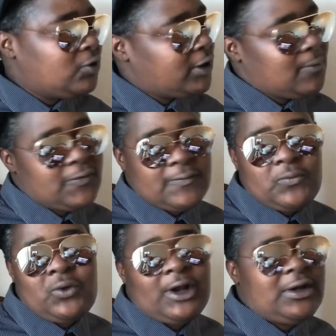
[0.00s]

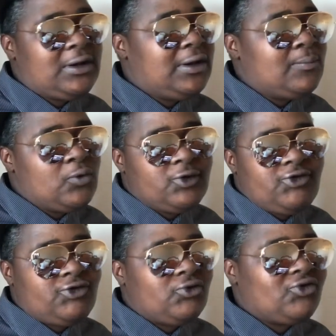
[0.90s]
I need more
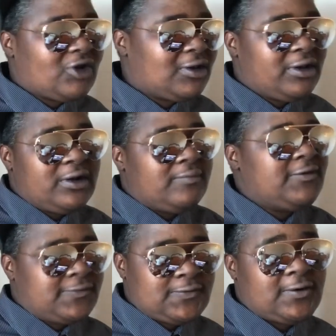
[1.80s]
juice. I love the
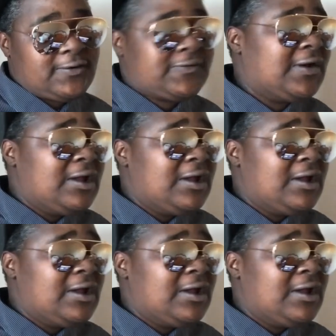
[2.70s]
sauce.